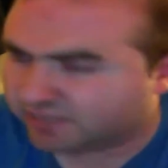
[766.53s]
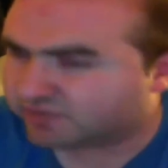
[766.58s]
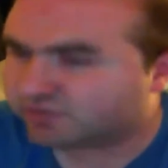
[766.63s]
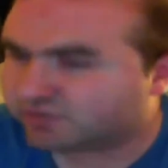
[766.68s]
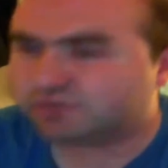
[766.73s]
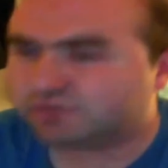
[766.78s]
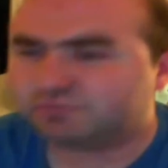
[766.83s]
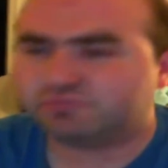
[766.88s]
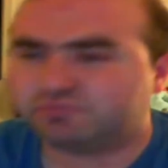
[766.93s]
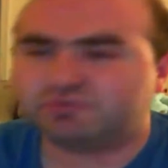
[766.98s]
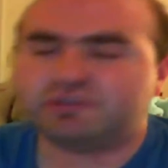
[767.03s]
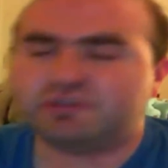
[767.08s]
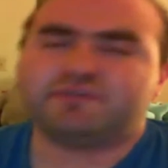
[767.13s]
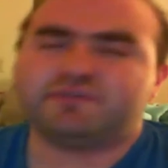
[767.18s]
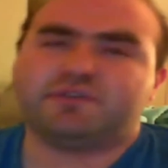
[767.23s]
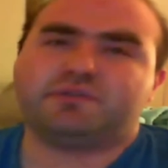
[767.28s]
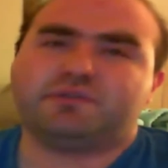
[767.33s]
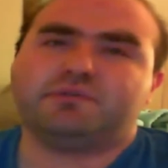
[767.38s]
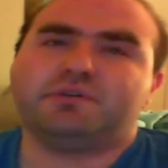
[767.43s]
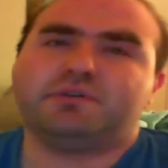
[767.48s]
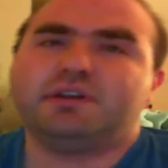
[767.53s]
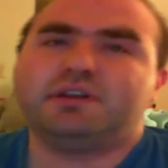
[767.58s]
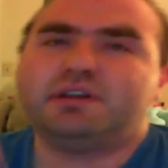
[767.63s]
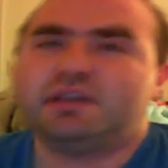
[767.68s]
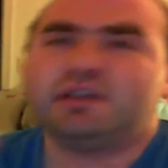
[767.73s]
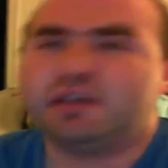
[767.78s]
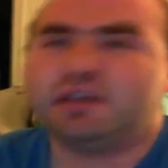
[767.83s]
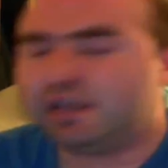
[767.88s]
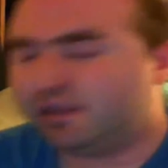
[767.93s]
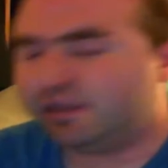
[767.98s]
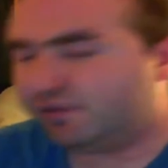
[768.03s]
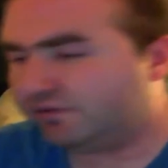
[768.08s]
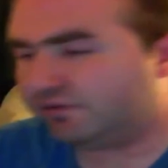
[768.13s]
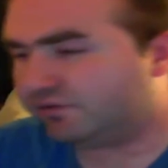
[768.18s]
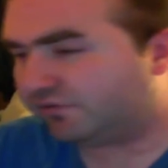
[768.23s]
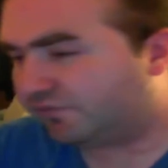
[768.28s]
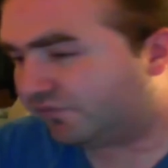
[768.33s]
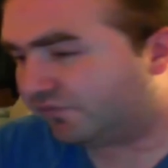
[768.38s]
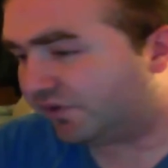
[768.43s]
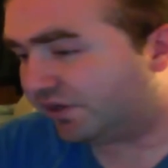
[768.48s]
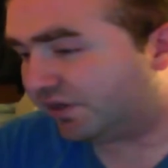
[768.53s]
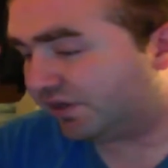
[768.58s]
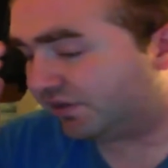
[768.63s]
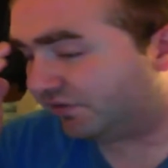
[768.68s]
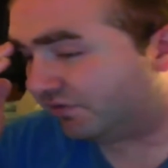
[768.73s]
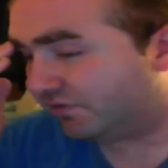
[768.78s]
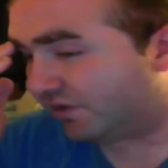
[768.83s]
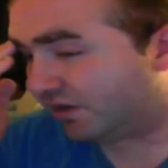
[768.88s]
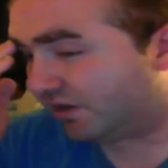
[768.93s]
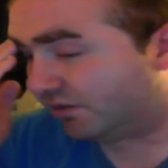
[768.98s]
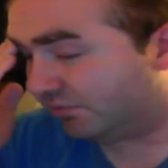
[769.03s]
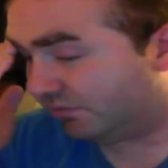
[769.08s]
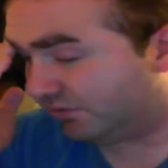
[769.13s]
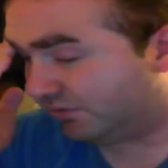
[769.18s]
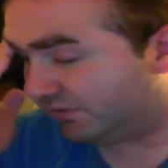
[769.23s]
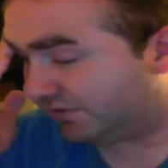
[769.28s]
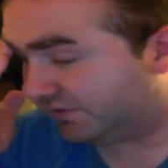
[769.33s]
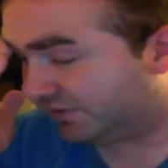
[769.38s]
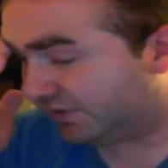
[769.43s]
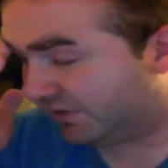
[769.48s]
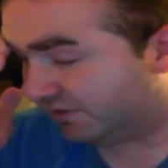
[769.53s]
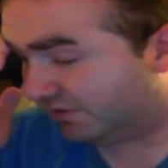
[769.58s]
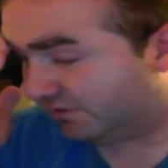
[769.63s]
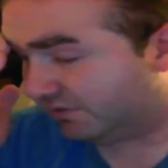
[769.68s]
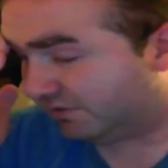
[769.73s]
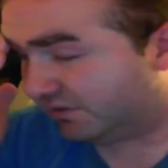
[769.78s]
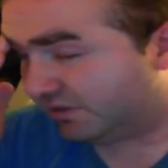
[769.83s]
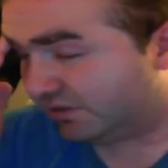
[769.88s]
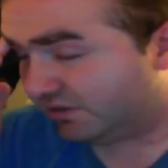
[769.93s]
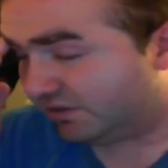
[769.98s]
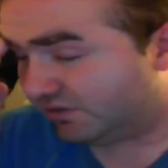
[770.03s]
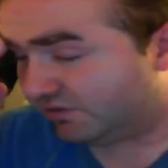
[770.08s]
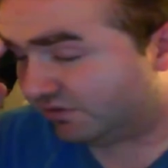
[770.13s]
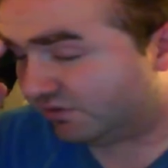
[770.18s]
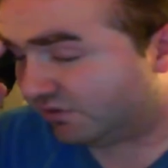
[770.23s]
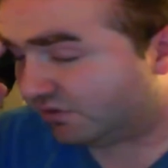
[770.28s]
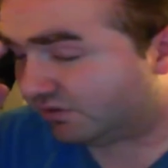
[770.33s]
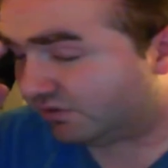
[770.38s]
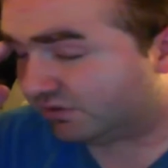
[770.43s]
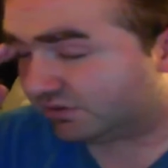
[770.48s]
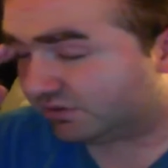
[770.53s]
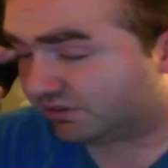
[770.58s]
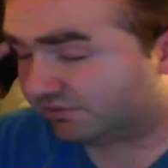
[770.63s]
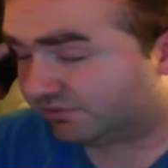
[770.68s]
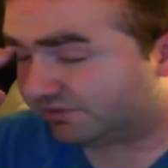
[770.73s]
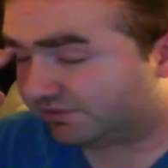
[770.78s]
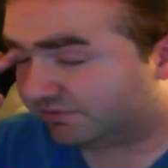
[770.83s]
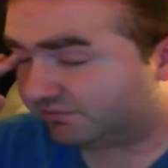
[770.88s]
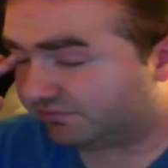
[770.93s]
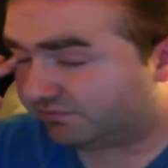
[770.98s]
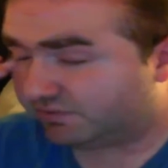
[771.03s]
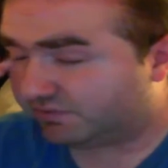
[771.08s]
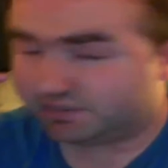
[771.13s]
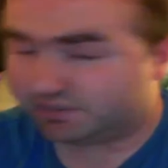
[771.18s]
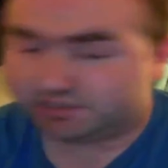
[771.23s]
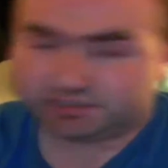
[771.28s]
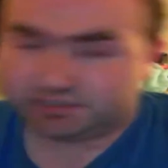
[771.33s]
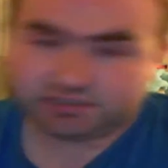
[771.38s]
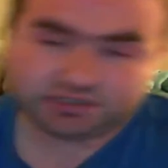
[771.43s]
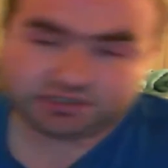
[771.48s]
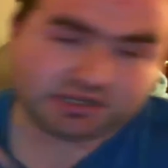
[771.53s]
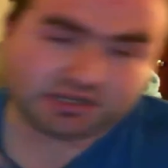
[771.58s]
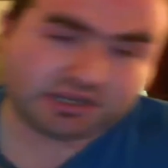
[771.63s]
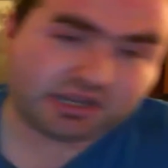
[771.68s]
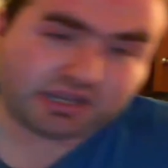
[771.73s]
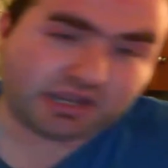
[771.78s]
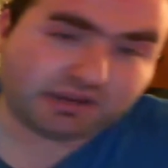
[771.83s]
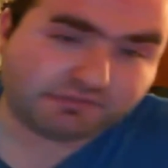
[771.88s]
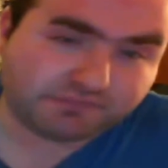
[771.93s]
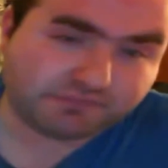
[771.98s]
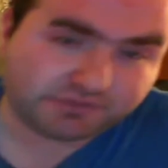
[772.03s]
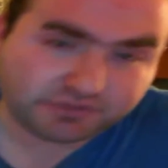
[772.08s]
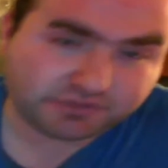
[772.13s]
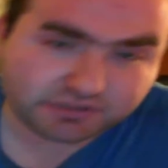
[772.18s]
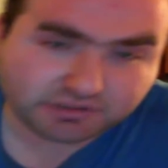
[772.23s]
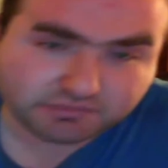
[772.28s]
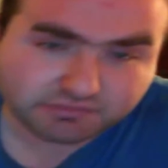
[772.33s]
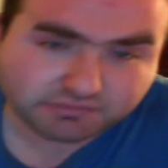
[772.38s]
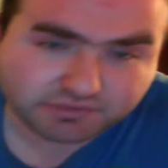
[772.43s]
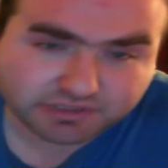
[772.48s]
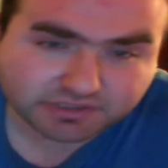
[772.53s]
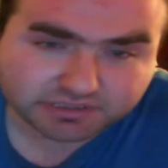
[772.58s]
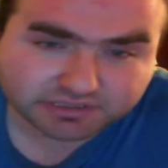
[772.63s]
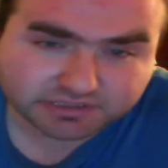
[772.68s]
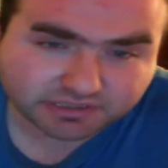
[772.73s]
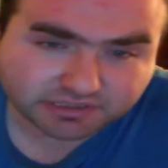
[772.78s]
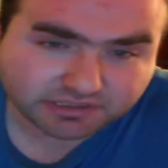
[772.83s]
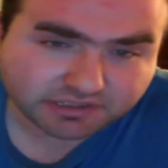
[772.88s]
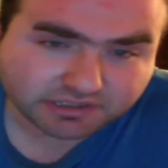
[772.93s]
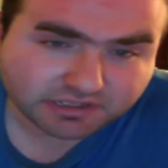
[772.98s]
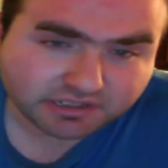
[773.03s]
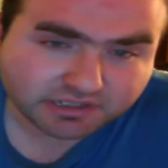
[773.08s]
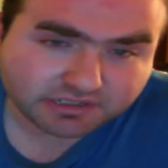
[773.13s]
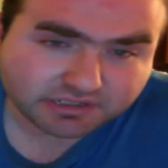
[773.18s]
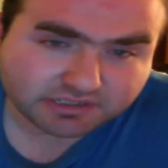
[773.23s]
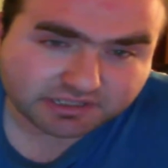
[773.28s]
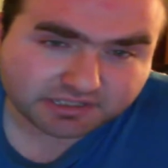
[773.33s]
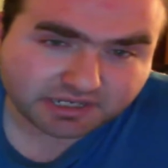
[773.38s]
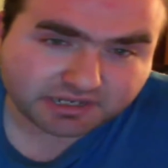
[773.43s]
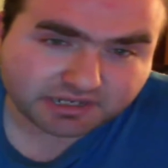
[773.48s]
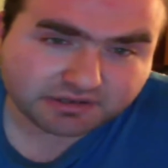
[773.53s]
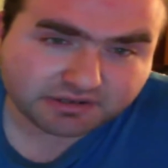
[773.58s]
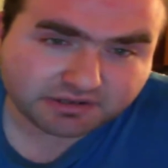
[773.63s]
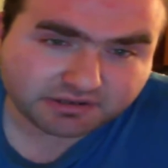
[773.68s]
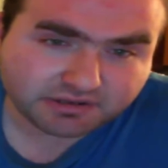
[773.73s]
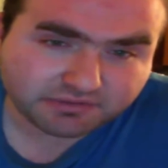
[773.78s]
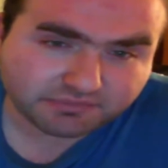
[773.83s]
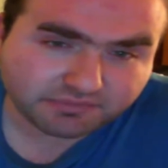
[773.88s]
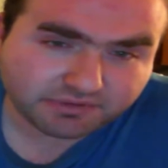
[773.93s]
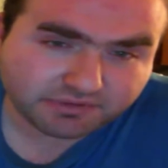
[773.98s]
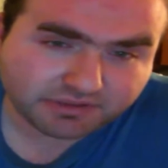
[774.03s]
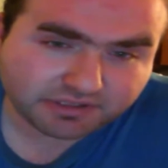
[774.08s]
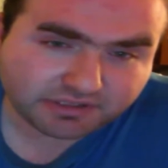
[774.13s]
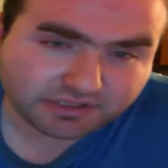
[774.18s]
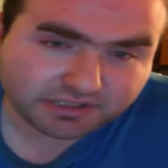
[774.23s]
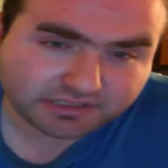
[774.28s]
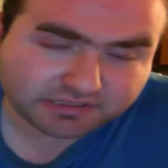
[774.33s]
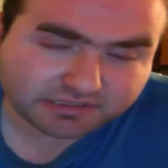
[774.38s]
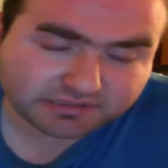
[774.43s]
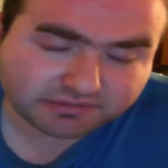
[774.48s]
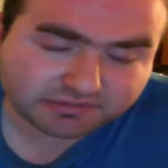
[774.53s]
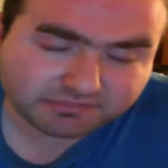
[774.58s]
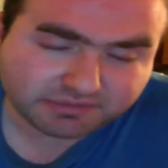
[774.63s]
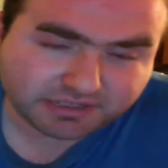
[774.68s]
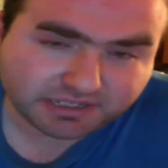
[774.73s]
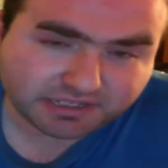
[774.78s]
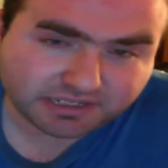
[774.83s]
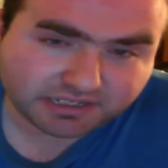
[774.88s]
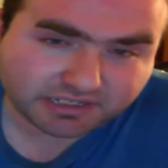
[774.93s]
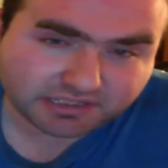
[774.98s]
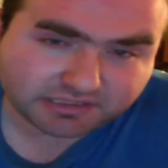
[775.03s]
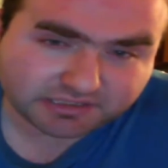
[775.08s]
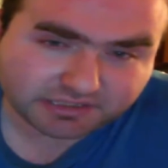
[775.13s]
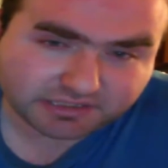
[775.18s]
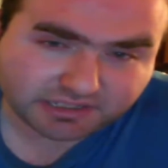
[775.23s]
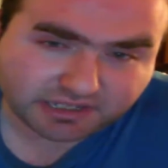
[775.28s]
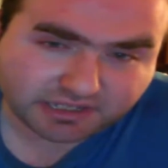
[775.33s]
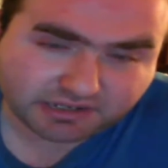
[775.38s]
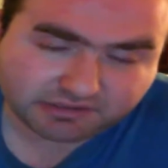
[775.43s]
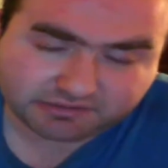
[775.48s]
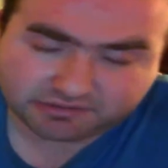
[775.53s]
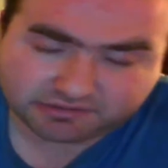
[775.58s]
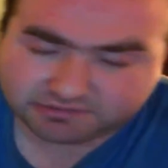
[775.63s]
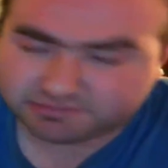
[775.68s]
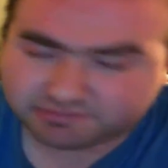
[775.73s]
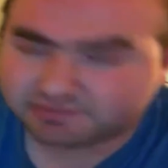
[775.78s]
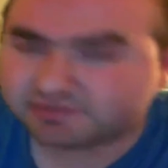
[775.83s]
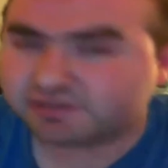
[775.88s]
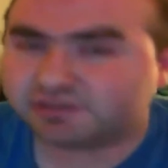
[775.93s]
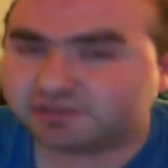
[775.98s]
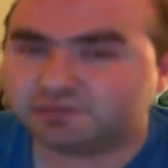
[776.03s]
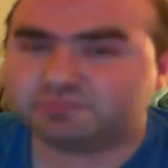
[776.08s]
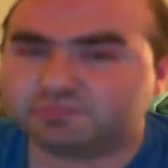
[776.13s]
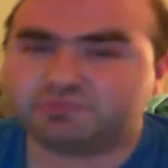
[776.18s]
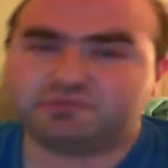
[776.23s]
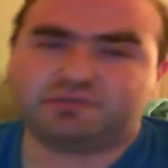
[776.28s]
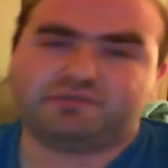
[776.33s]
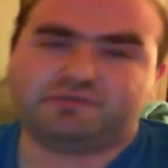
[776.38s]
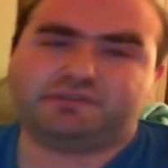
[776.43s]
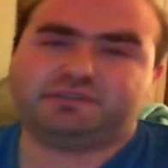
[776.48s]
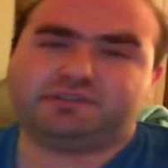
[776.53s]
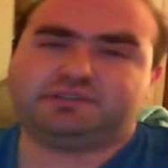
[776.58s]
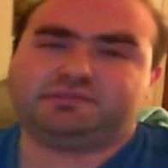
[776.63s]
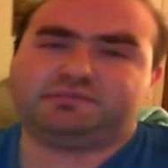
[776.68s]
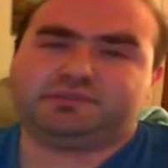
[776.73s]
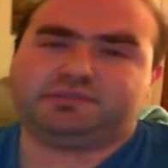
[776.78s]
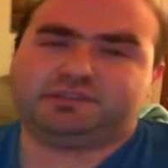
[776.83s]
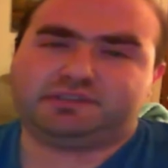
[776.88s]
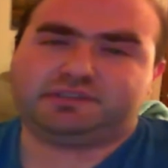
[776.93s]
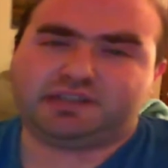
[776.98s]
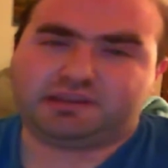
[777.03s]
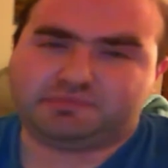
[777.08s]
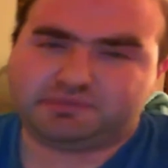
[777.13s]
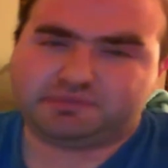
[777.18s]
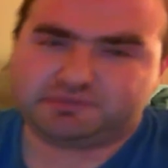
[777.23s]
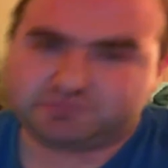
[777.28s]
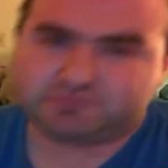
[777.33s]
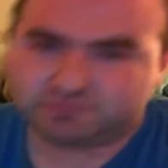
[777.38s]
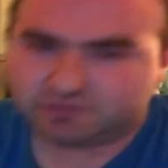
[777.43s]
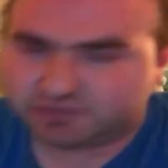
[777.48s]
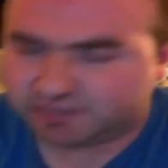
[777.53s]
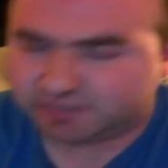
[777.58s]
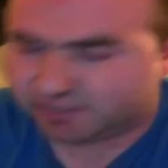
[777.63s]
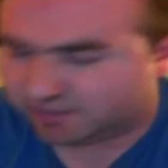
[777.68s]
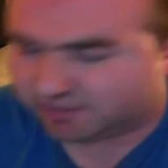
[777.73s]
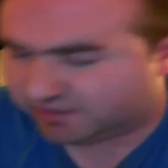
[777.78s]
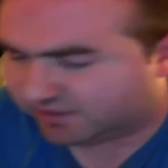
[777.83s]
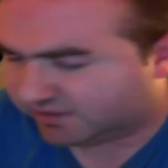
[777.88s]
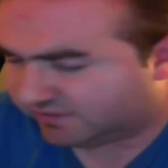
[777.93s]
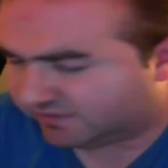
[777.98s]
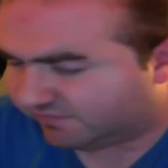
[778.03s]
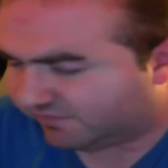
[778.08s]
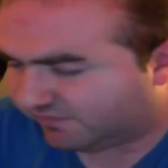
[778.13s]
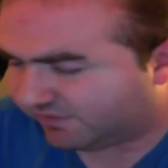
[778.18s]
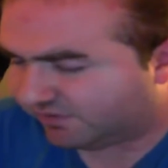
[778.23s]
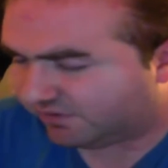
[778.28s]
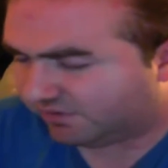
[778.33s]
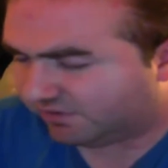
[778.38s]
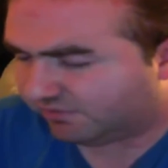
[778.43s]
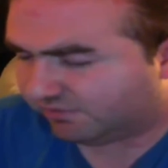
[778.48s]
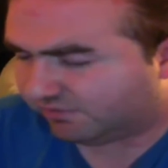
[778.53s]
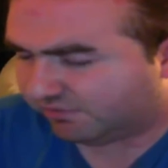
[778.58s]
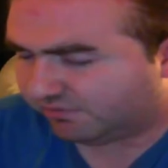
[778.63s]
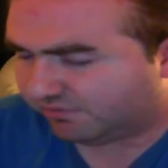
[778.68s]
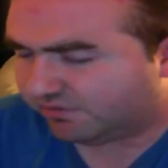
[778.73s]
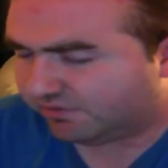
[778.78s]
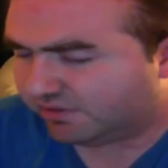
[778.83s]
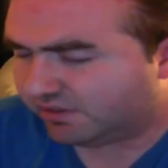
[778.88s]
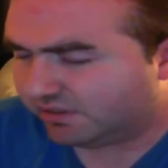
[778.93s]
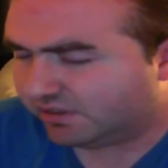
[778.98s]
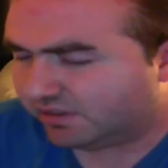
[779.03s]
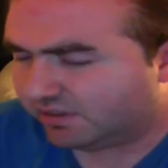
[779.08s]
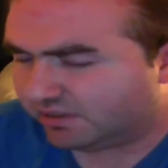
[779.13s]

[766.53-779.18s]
And I saw the preview, and it looks freaking incredible. So, you know there's going to be some crazy shit. And for some reason, Tenya really gets to be getting into the character. Especially in the preview, you seem like, damn, he's really getting into this villainy role.